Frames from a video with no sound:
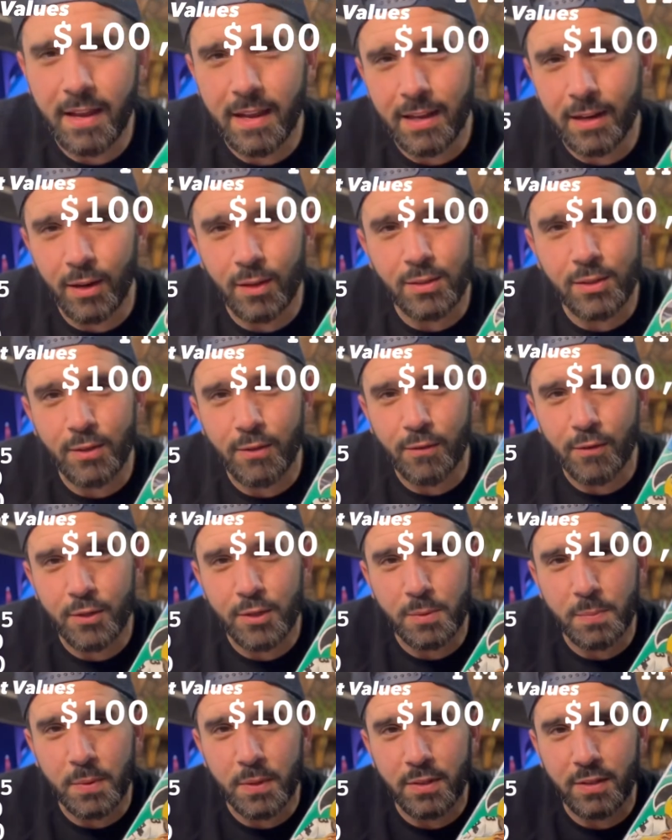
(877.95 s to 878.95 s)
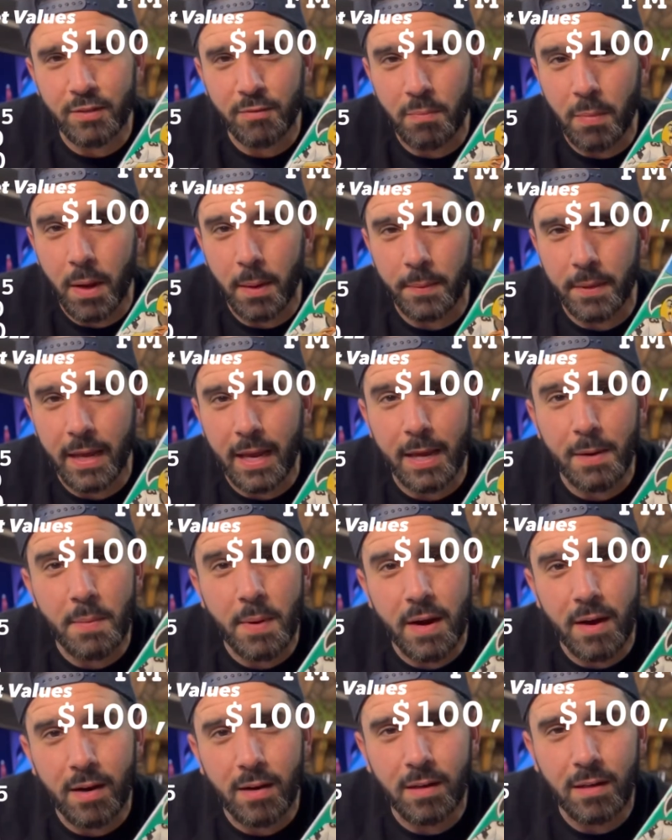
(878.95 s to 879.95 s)
And also the first appearance of Bobby
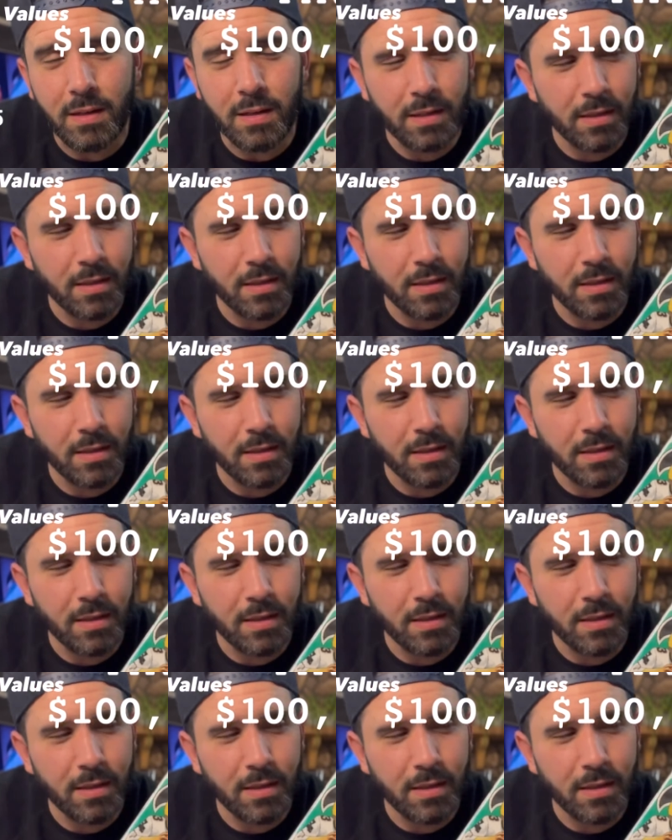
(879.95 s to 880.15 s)
Hebert.